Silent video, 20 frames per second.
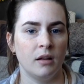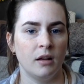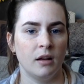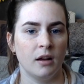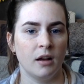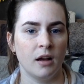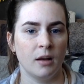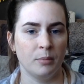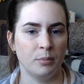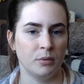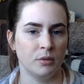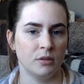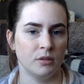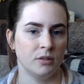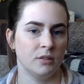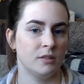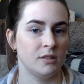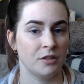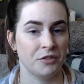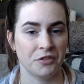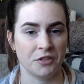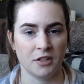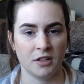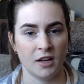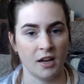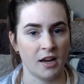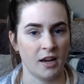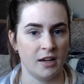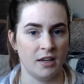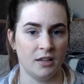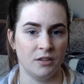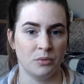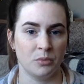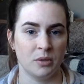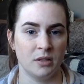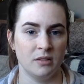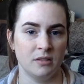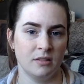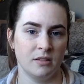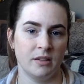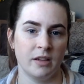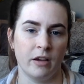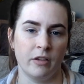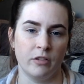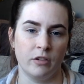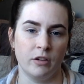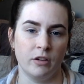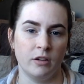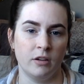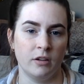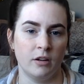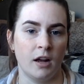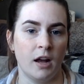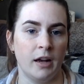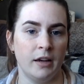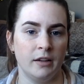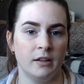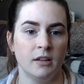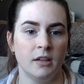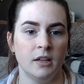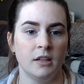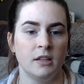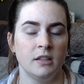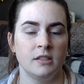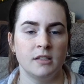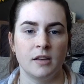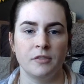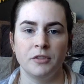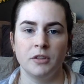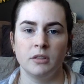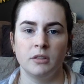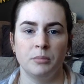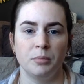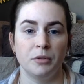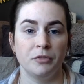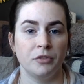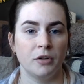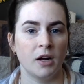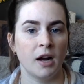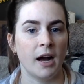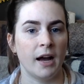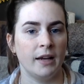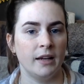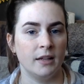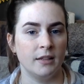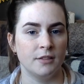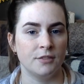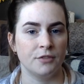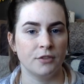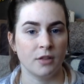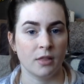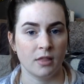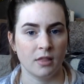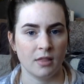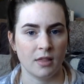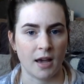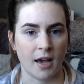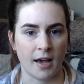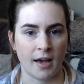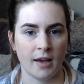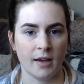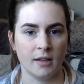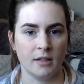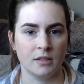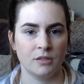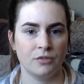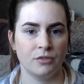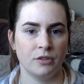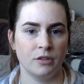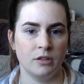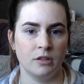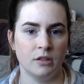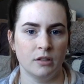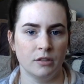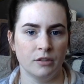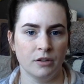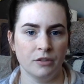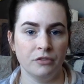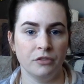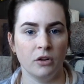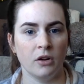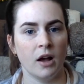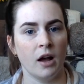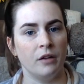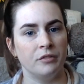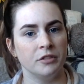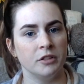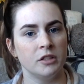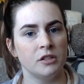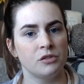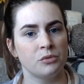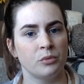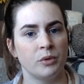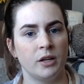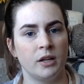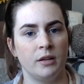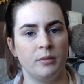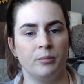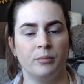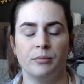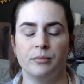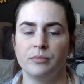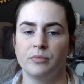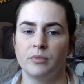a couple different high-end ones together. I definitely prefer high-end for that, for a full coverage when I'm